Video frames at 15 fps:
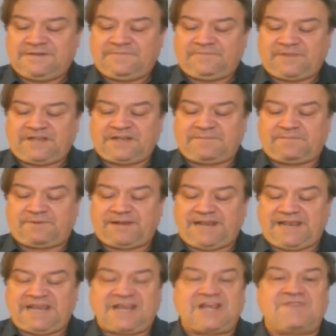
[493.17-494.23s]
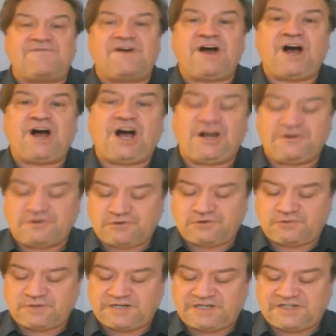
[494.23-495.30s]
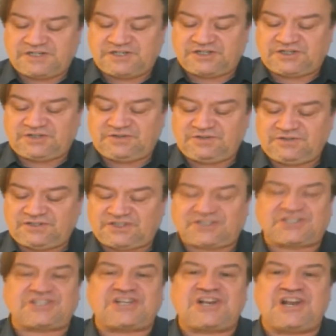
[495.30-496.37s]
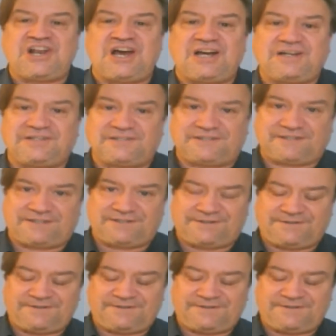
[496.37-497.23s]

and a plague of hungry slugs.